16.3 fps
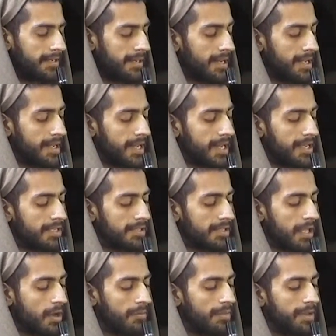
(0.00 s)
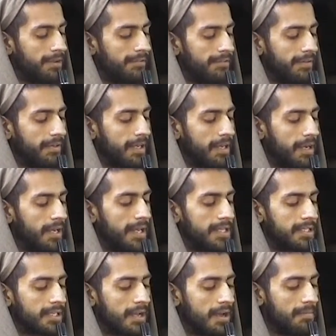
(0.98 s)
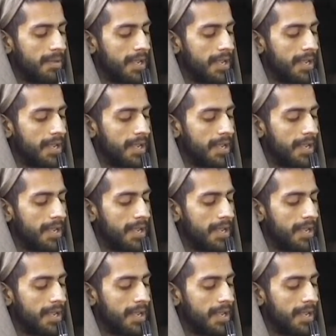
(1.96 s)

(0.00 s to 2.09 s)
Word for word: Kanhaiya has now manif- has come